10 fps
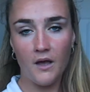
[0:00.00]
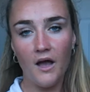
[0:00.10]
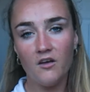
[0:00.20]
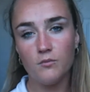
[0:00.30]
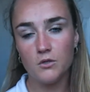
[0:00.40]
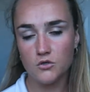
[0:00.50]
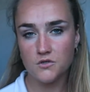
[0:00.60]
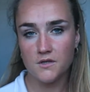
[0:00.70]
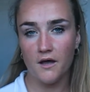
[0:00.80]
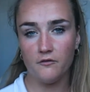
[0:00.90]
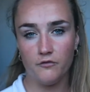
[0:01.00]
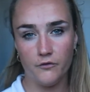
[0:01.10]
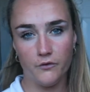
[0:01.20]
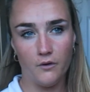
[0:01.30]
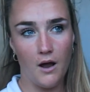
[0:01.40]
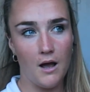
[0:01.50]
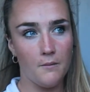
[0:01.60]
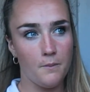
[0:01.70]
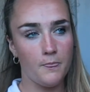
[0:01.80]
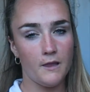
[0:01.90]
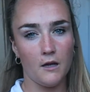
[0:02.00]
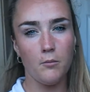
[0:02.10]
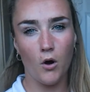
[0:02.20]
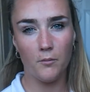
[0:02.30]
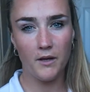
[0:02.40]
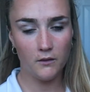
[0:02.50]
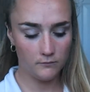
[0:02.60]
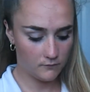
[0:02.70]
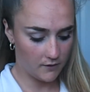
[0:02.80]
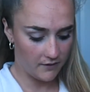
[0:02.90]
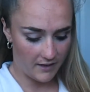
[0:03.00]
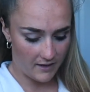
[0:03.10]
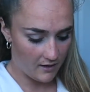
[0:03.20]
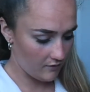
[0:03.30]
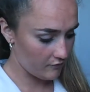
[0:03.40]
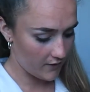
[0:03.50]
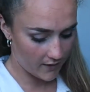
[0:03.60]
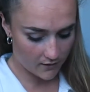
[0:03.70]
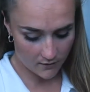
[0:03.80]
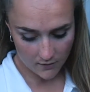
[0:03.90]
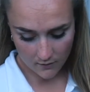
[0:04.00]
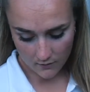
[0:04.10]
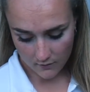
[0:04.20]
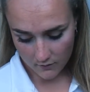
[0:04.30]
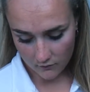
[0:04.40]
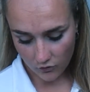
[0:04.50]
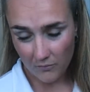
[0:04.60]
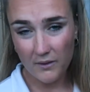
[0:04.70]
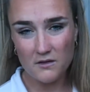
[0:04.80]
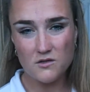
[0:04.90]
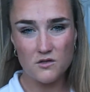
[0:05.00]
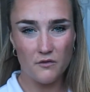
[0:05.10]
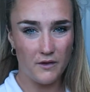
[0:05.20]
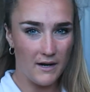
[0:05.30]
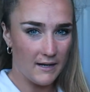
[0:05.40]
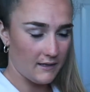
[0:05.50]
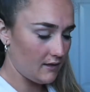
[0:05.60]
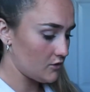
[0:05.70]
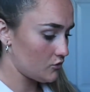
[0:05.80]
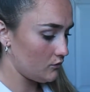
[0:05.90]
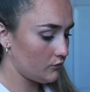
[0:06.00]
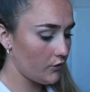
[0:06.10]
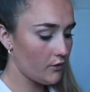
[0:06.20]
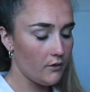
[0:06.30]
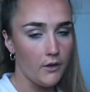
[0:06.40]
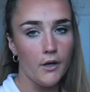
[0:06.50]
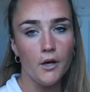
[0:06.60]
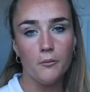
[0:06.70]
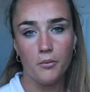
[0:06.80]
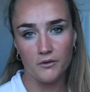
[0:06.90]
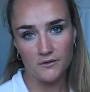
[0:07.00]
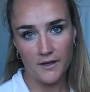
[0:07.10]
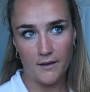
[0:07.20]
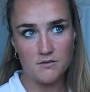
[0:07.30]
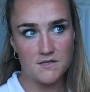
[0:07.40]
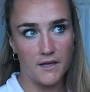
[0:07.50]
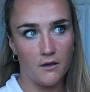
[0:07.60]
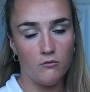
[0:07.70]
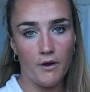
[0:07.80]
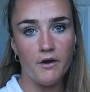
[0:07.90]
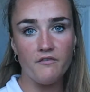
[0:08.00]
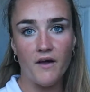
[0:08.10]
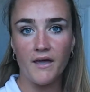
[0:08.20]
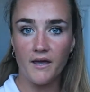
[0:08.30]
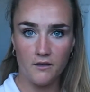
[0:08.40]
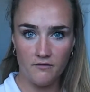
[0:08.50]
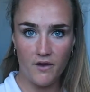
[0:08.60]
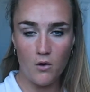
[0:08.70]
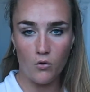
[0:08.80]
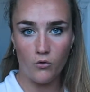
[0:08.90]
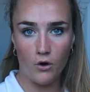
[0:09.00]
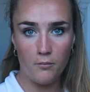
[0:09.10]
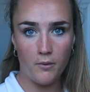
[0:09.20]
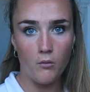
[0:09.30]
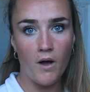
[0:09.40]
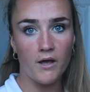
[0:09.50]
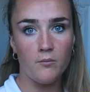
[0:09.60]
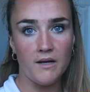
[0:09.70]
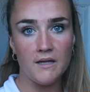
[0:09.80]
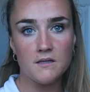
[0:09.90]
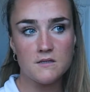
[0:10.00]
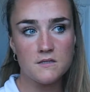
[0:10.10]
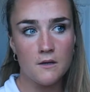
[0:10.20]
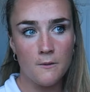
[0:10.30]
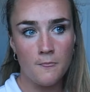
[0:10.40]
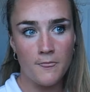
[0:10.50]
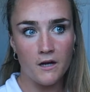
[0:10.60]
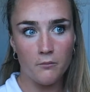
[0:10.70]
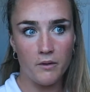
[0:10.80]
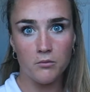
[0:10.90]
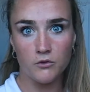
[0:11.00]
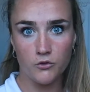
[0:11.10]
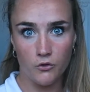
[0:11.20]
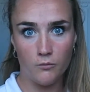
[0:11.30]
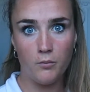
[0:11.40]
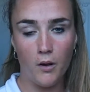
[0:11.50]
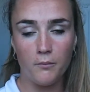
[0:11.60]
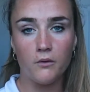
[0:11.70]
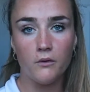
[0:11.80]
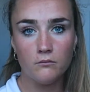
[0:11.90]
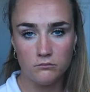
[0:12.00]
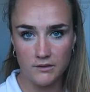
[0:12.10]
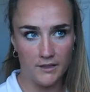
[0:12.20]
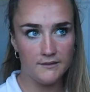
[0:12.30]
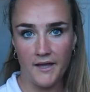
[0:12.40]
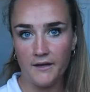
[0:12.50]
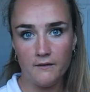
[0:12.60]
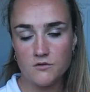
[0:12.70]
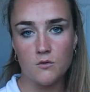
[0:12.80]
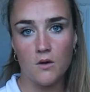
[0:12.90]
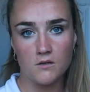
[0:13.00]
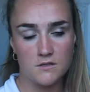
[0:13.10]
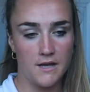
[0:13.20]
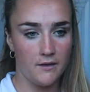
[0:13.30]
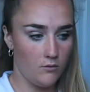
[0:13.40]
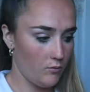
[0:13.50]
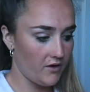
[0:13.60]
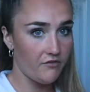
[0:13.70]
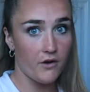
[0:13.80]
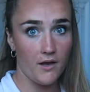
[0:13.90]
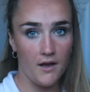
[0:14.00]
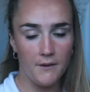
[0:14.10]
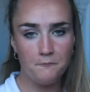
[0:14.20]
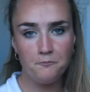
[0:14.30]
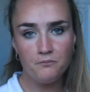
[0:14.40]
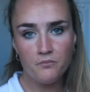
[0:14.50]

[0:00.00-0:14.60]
I've been using that for like a barbell, and then I have like dumbbells and stuff that I like attach onto it. But I was thinking, right, if I order up a whack of plates, then I'll be able to do proper deadlift, squats, like whatever I can.